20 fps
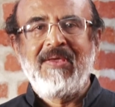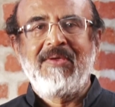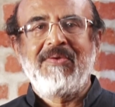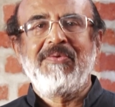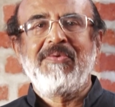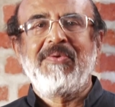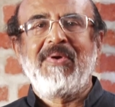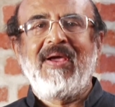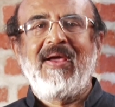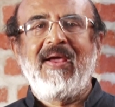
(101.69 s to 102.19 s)

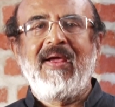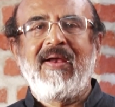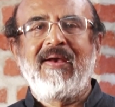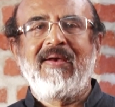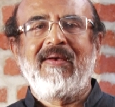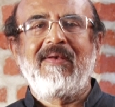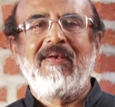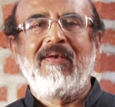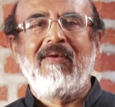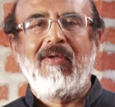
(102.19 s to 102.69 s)
You
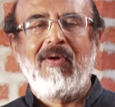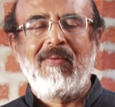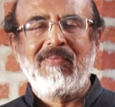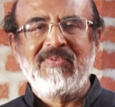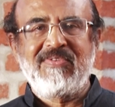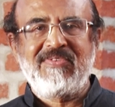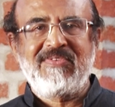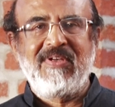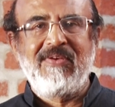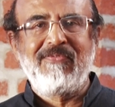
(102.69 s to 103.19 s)
had
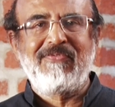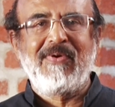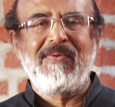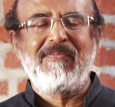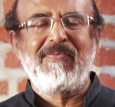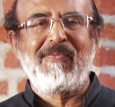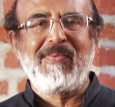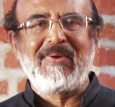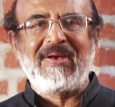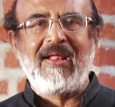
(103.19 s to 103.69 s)
lowest
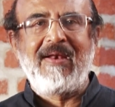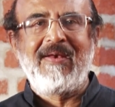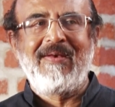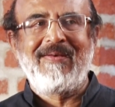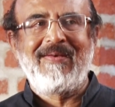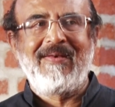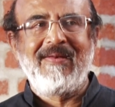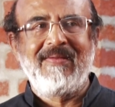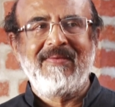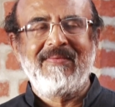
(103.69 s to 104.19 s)
infant
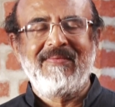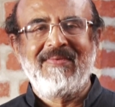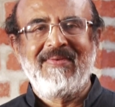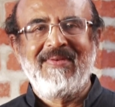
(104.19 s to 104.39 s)
mortality.